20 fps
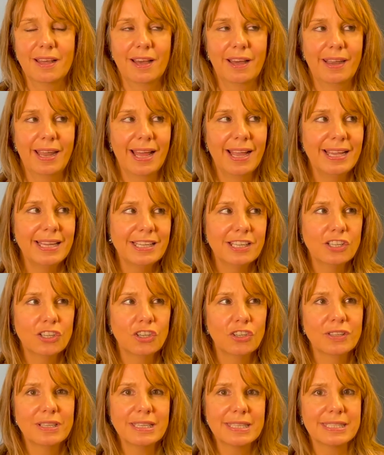and I
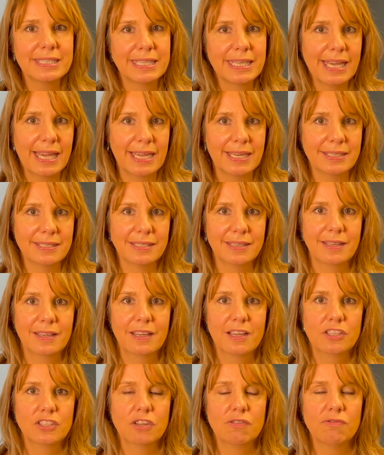couldn't see it.
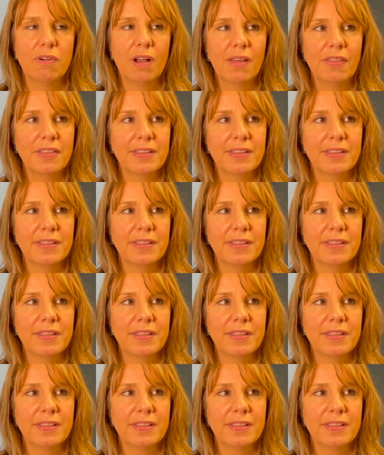So rather than